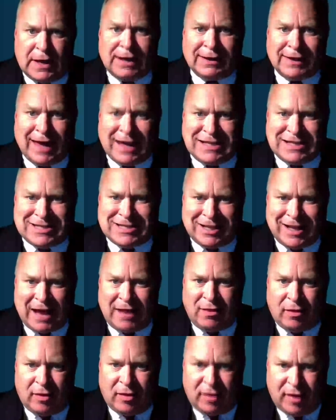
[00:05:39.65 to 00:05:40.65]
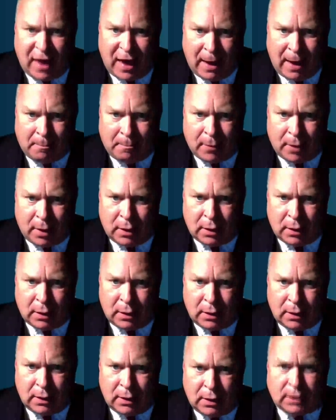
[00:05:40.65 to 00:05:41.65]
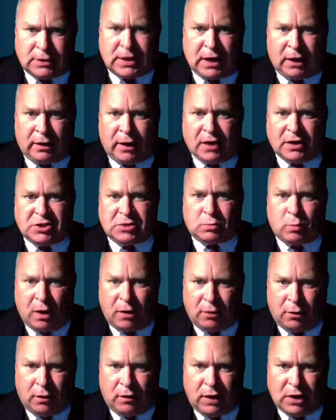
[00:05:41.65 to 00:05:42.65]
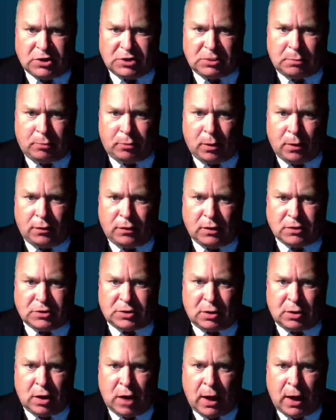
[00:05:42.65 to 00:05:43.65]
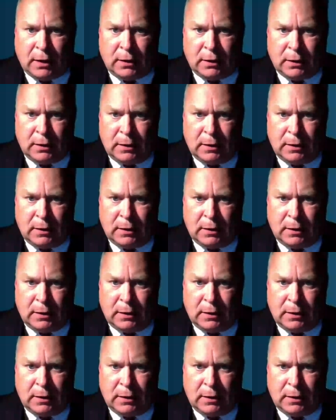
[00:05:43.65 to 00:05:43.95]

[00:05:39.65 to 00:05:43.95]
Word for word: Let's let them tell us whether they support this or not.